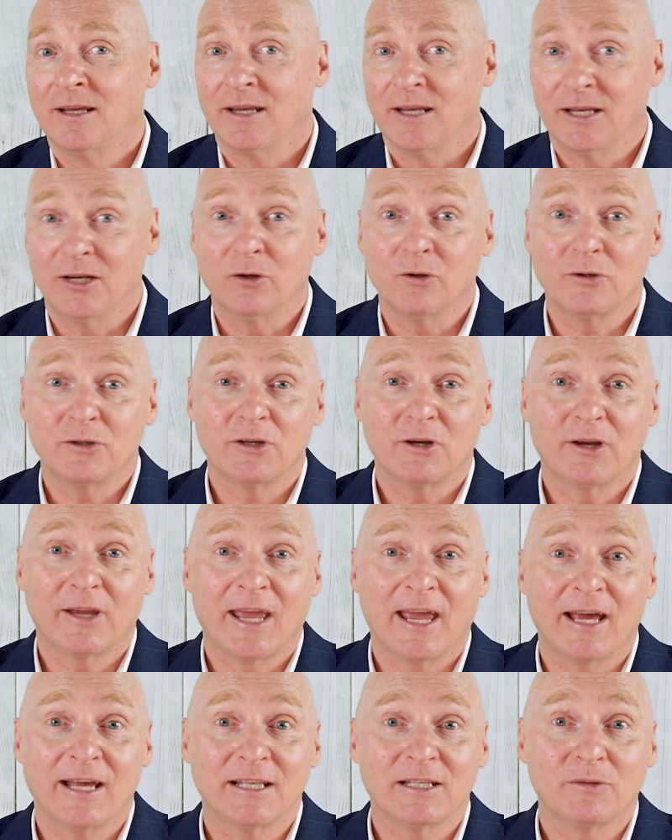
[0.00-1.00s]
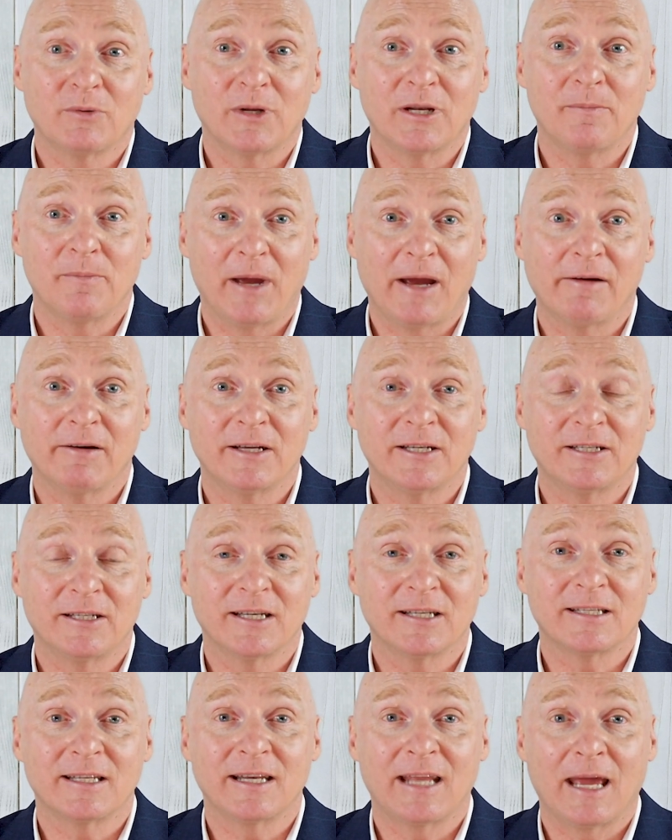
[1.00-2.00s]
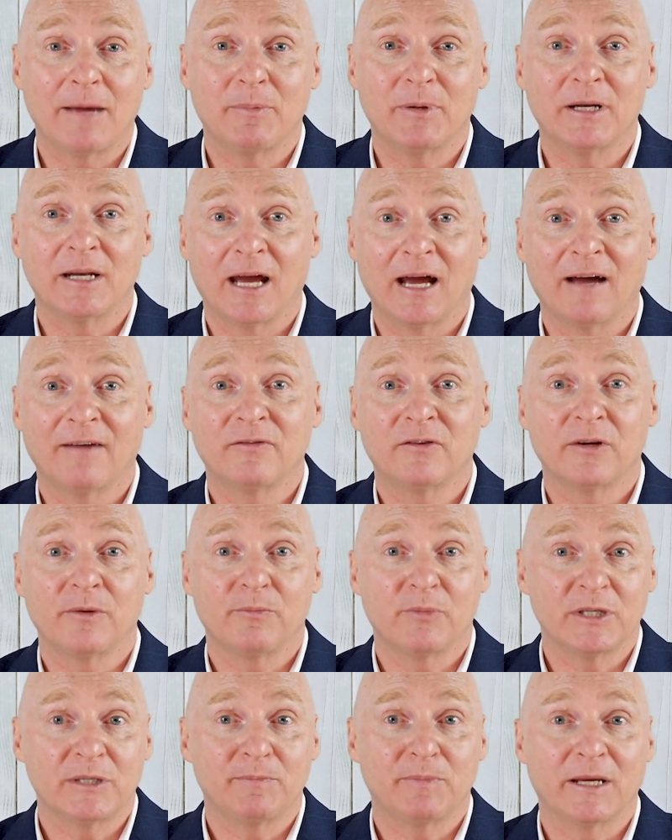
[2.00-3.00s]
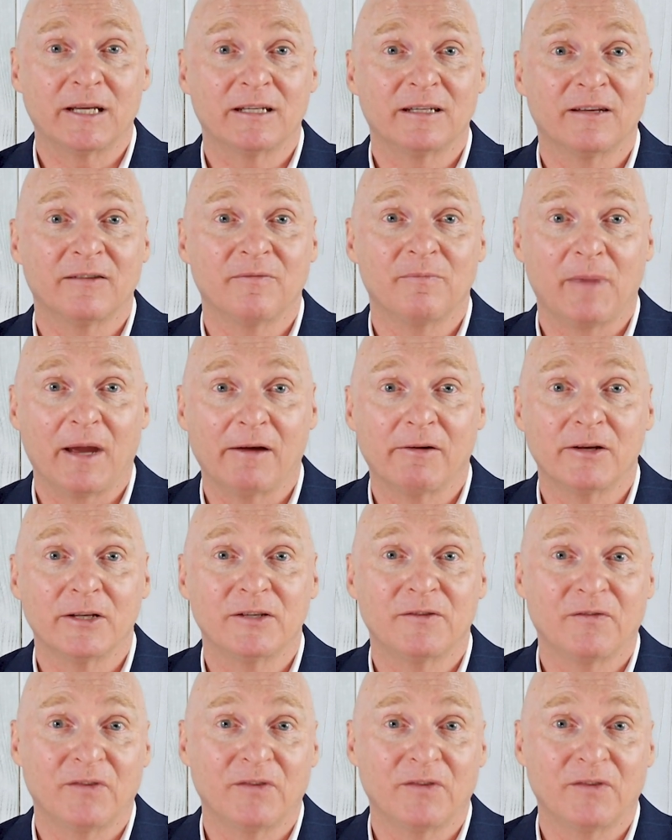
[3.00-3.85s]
It also counts when a marriage doesn't happen after a prospective marriage